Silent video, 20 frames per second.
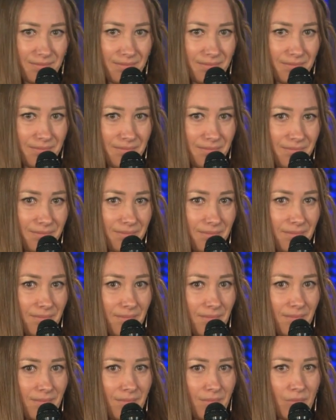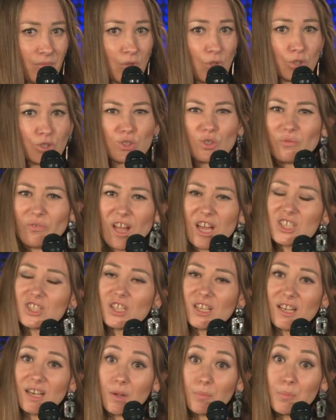It shows what is
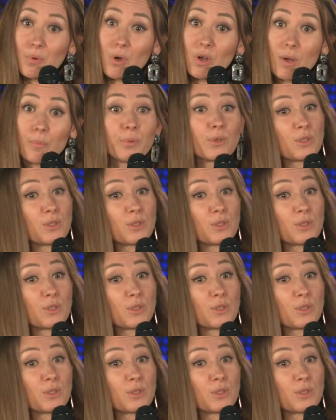inside us.